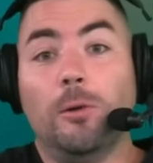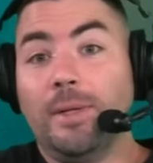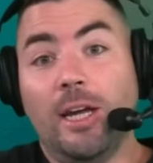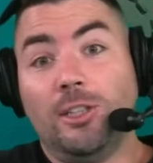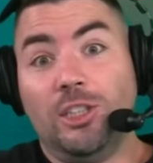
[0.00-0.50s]
it'll
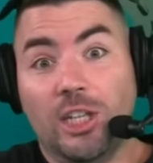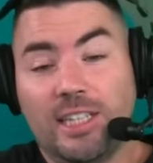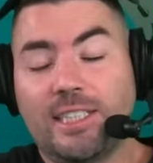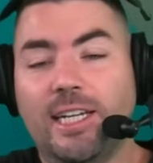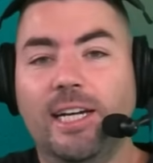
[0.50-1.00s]
be
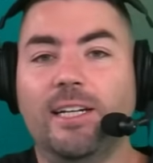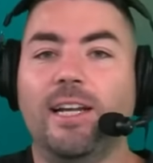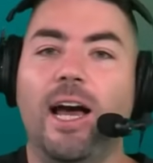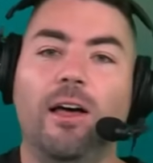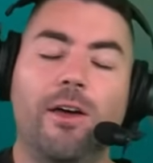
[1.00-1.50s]
just Keenan
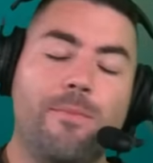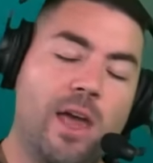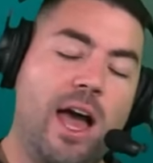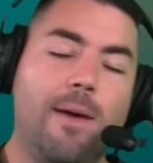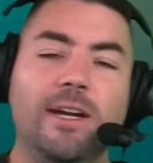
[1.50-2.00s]
Allen.
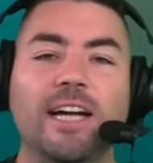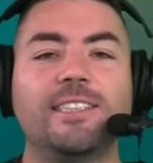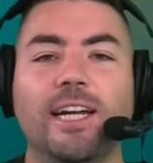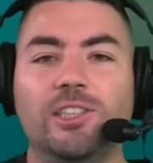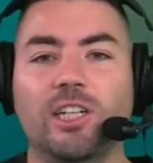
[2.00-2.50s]
I
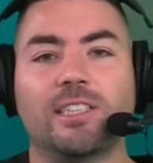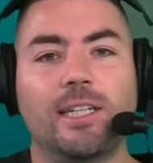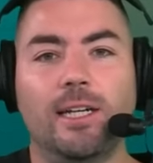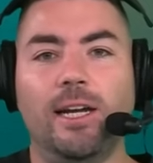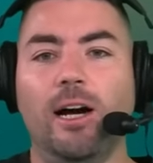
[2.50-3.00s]
say just
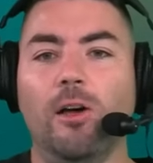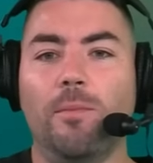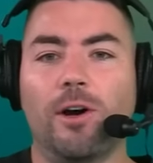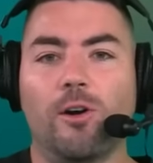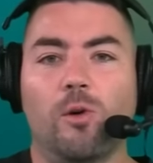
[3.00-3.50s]
Keenan Allen,
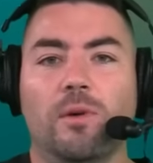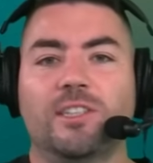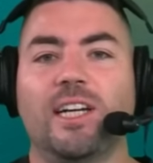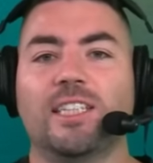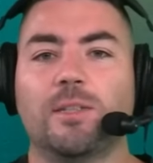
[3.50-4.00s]
but Herbert's
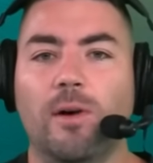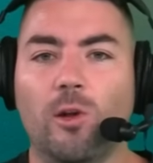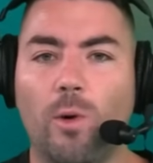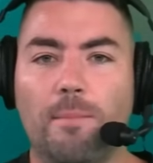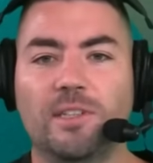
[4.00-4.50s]
got some
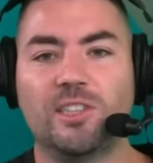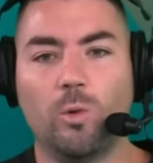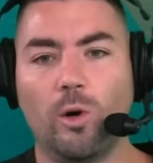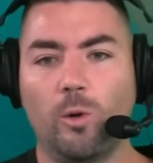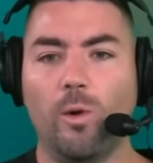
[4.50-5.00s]
other weapons to
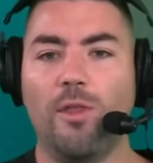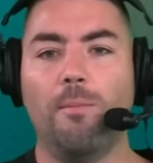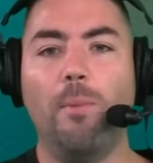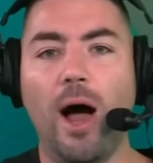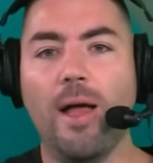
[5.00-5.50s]
work with.
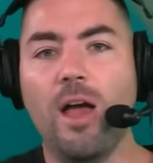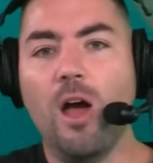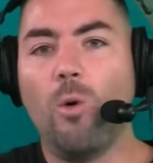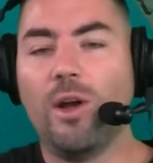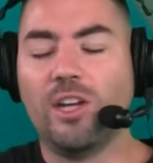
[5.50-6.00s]
But
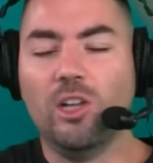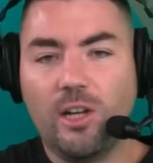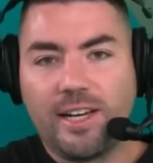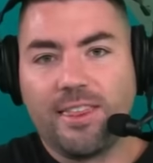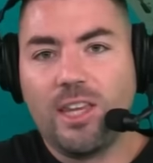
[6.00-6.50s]
when you
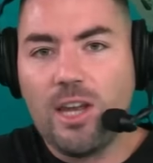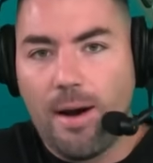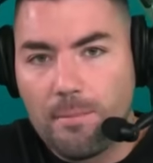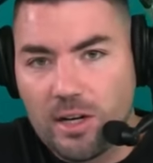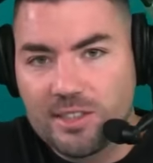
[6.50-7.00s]
look at the
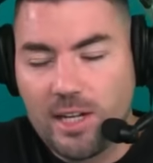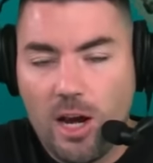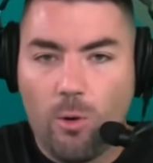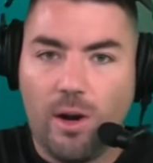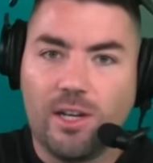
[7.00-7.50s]
numbers,
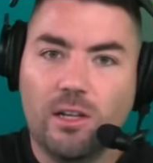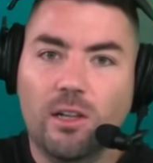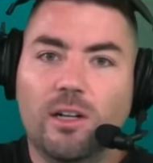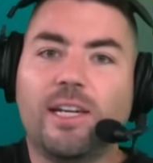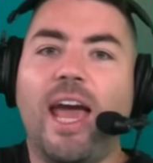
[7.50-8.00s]
when you
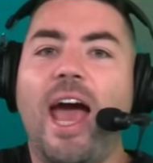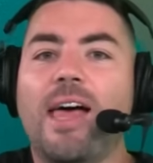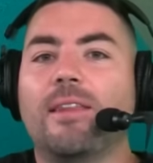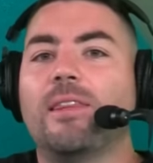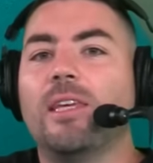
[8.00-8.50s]
look
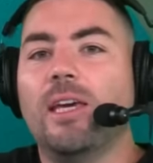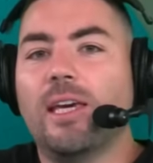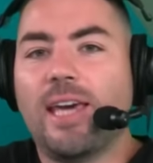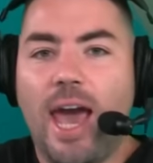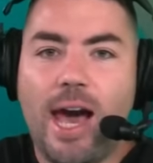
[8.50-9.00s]
at the
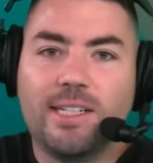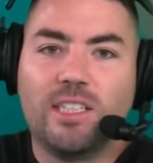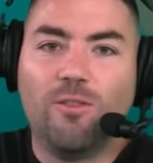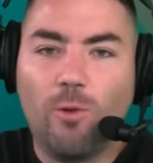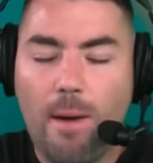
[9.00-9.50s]
cast
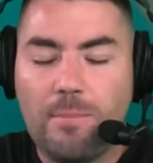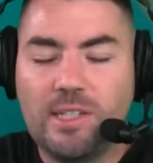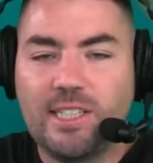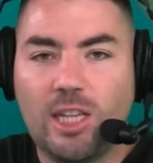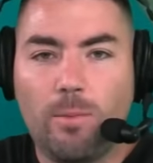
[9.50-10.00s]
of
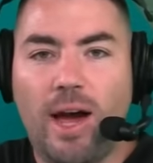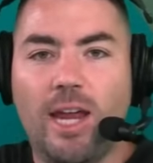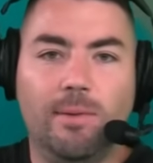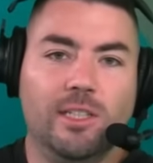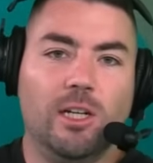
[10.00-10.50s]
weapons that the
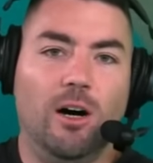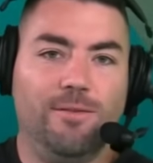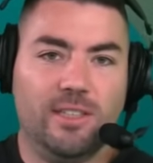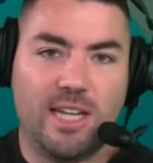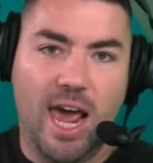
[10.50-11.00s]
Miami
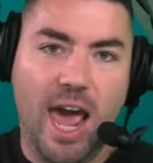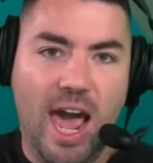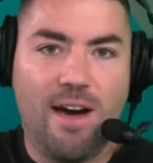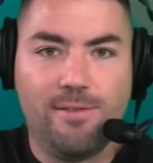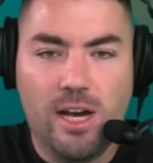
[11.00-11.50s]
Dolphins
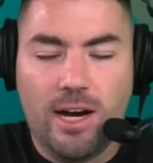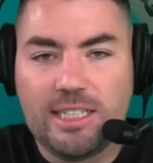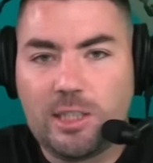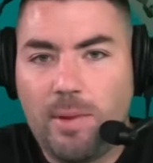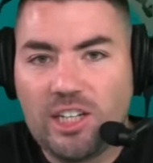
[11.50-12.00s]
have,
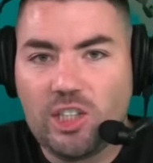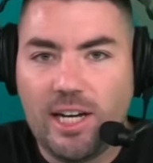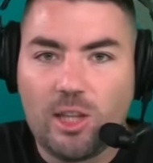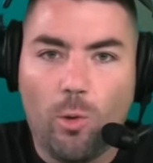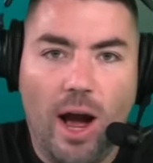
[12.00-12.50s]
especially
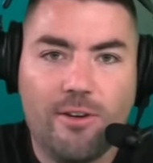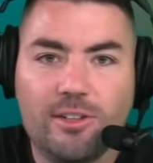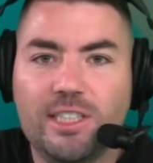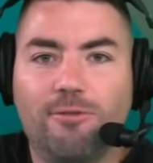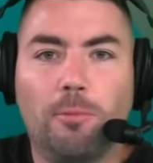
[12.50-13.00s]
at the wide
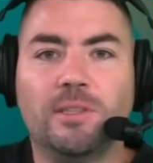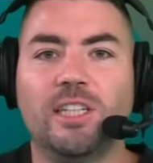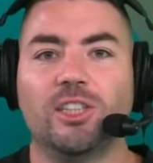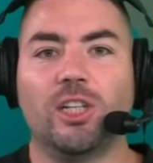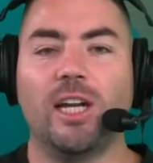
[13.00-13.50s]
receiver
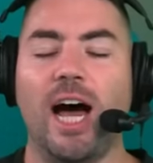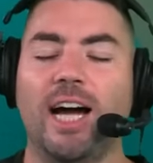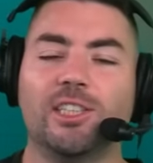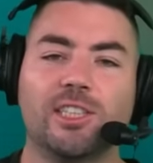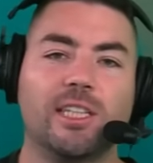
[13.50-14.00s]
position,
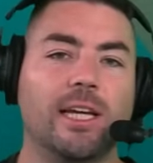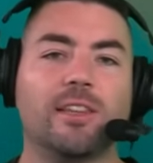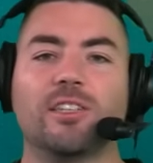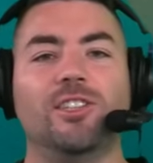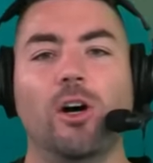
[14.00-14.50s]
I just think
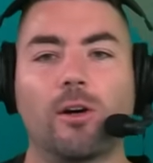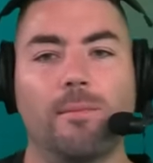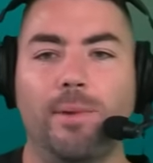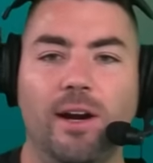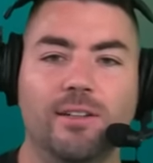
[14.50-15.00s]
there's no
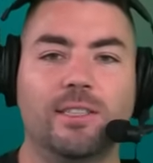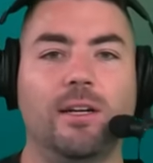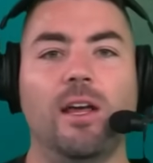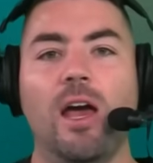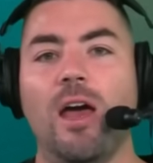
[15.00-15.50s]

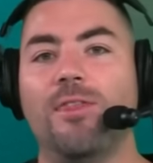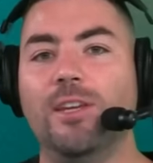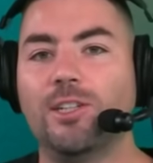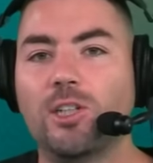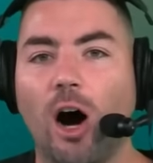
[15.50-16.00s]
comparison.
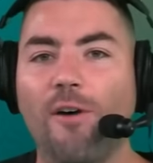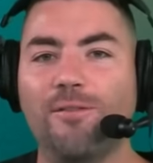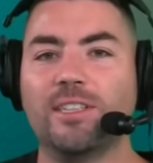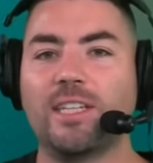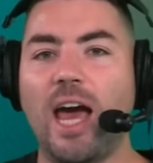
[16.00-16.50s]
The
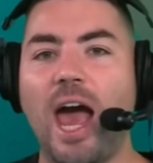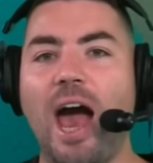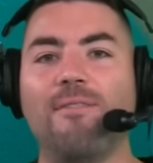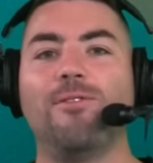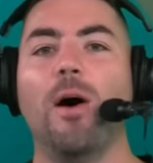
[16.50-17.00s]
Dolphins
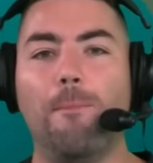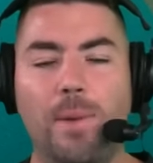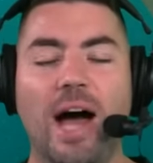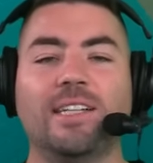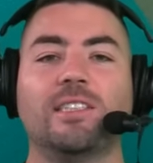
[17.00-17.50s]
have the
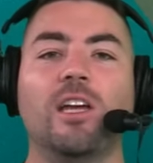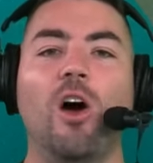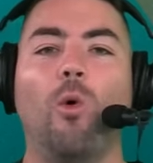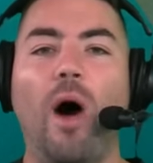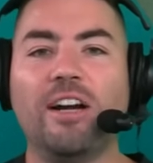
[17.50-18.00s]
best
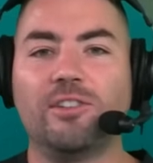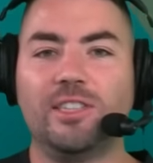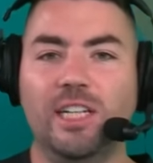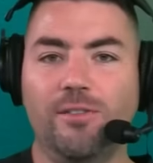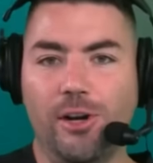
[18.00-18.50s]
wide
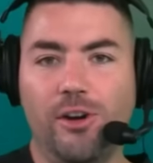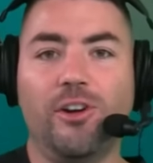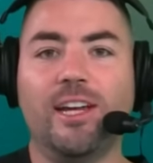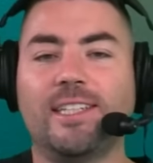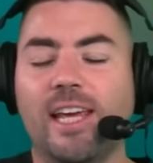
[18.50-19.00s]
receiver
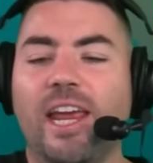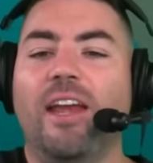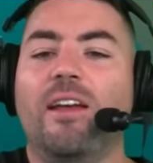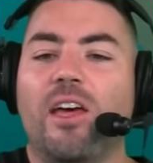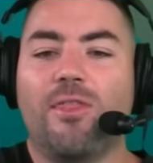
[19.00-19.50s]
unit
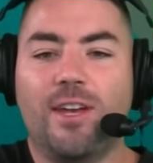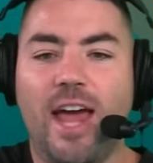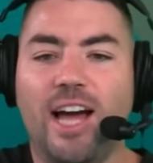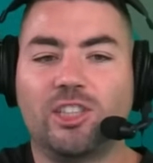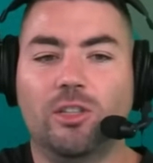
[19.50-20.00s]
in the
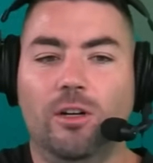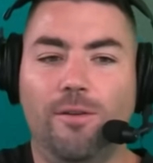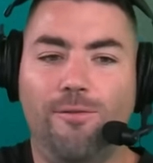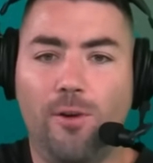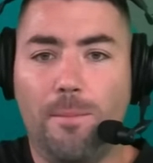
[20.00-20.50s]

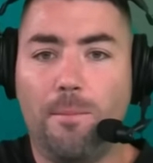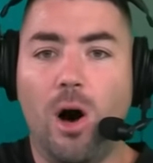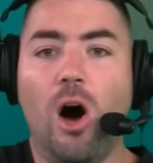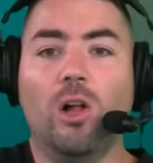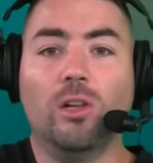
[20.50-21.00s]
National
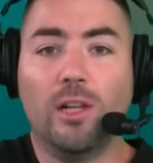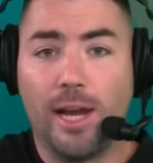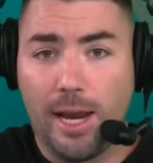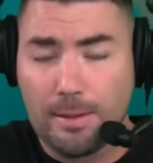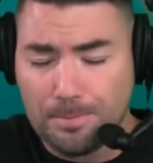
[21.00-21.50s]
Football
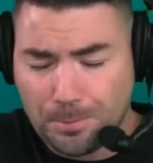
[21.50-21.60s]
League.